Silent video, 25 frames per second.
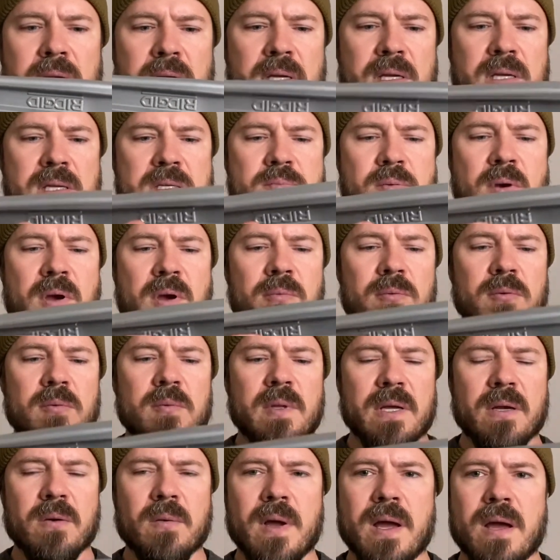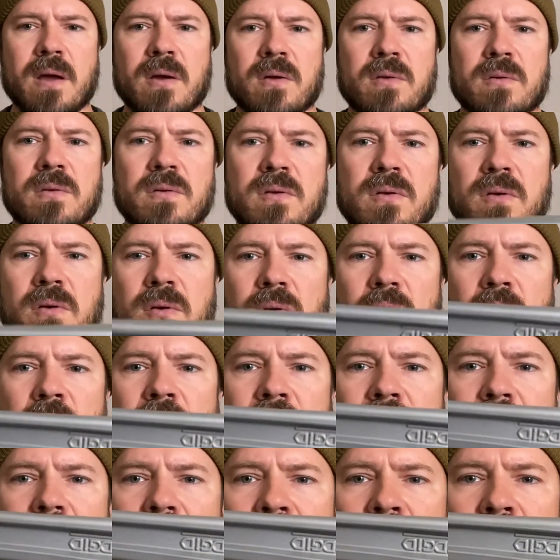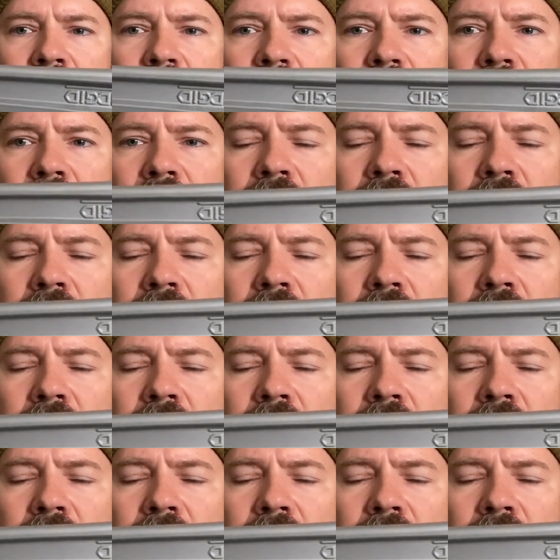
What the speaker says: is probably around right here.